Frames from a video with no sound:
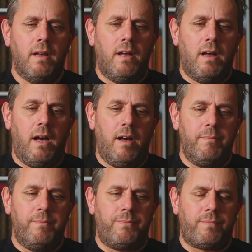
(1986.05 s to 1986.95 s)
And
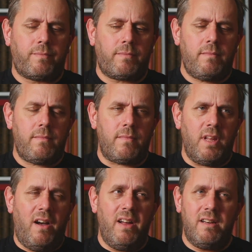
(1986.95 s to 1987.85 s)

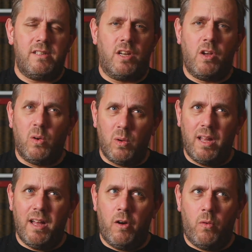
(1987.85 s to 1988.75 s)
to call it
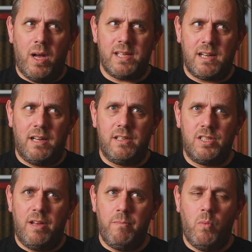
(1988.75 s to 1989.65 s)
a wrestling
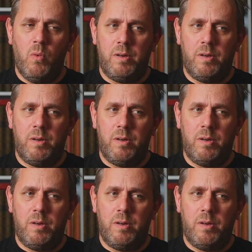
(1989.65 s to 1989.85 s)
gym would